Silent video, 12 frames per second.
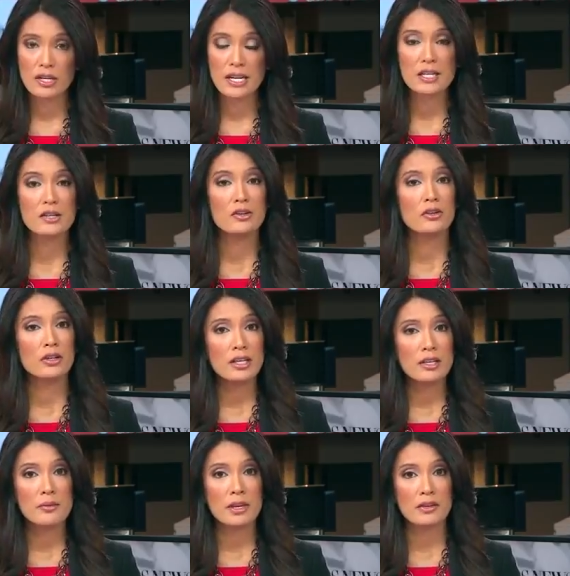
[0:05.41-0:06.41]
into her
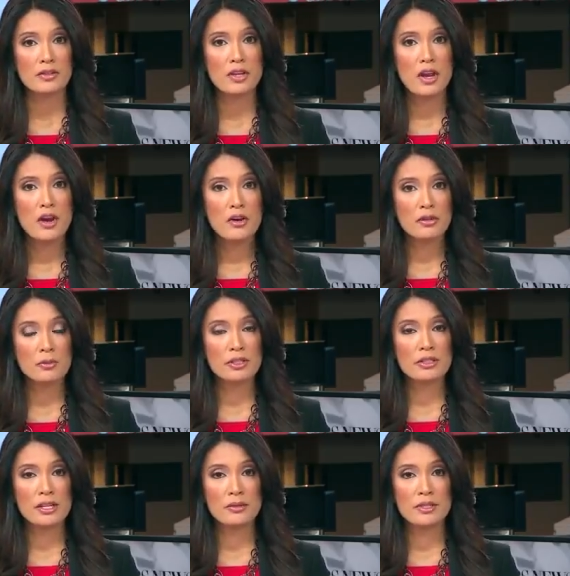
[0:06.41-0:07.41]
emails from her
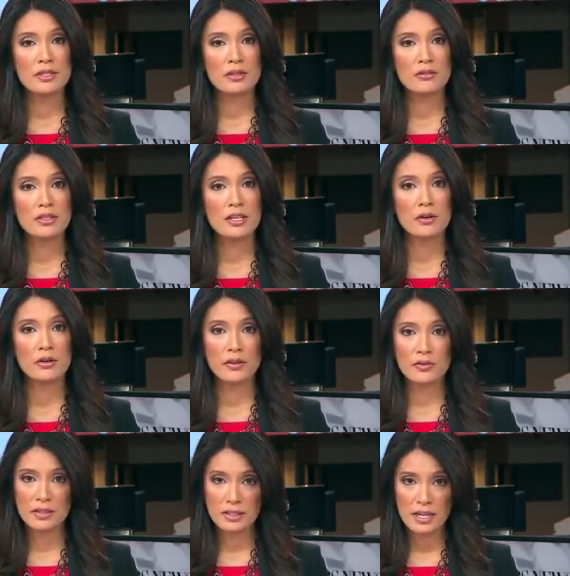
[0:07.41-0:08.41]
time as Secretary
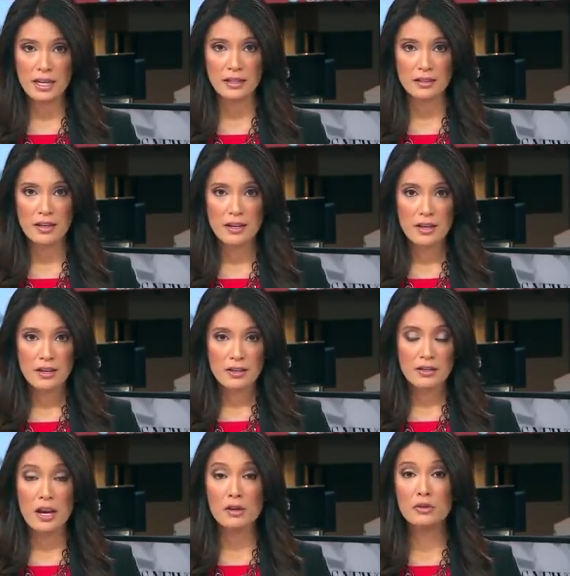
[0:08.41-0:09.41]
of State.
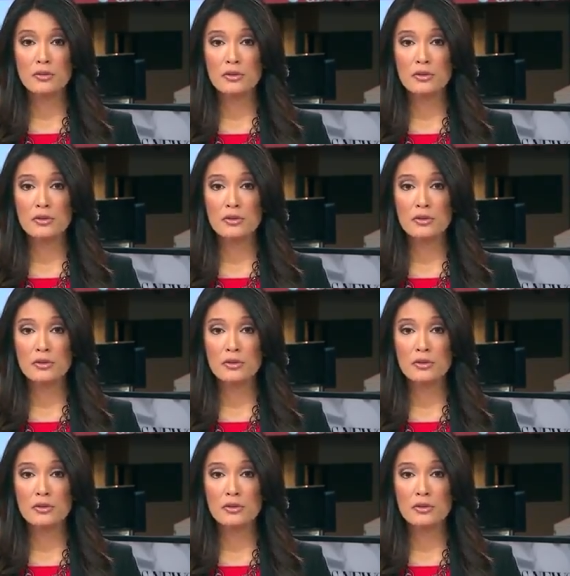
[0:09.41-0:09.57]
Yahoo